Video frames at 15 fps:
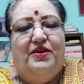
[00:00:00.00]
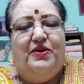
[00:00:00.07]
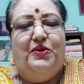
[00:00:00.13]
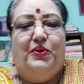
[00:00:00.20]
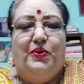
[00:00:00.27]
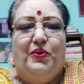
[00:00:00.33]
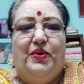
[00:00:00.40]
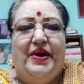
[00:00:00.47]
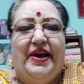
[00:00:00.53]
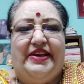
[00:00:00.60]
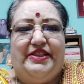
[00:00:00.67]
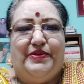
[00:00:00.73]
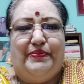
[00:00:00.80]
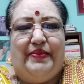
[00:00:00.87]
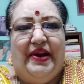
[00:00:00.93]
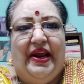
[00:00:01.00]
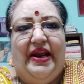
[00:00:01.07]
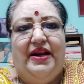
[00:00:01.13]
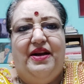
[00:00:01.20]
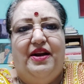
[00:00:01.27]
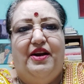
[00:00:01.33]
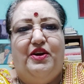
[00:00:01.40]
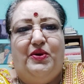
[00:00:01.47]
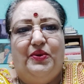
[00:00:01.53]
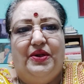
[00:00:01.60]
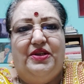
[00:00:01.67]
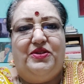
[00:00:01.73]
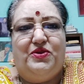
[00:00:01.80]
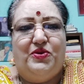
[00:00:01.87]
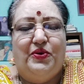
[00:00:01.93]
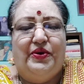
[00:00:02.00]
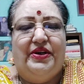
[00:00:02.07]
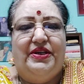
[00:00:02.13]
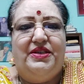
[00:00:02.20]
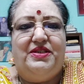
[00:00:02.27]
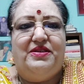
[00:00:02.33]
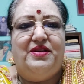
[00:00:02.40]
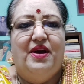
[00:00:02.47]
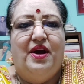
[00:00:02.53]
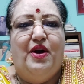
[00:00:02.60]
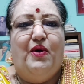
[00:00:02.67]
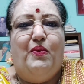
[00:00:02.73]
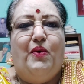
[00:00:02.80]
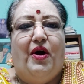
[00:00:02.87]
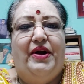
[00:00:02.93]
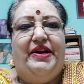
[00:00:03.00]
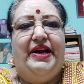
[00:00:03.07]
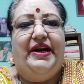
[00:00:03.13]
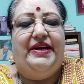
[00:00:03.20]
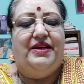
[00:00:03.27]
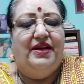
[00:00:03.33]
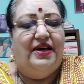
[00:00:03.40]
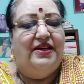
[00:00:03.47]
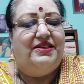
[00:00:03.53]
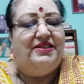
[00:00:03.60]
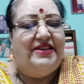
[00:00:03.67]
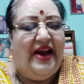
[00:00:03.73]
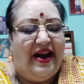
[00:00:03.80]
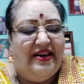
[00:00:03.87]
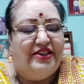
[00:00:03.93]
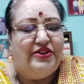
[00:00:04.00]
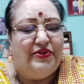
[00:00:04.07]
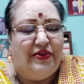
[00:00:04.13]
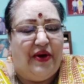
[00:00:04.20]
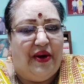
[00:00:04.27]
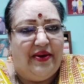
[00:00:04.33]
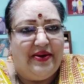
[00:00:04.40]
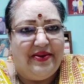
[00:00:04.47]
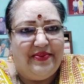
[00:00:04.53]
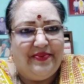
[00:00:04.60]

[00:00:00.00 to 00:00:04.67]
to explain to the students what it stands for.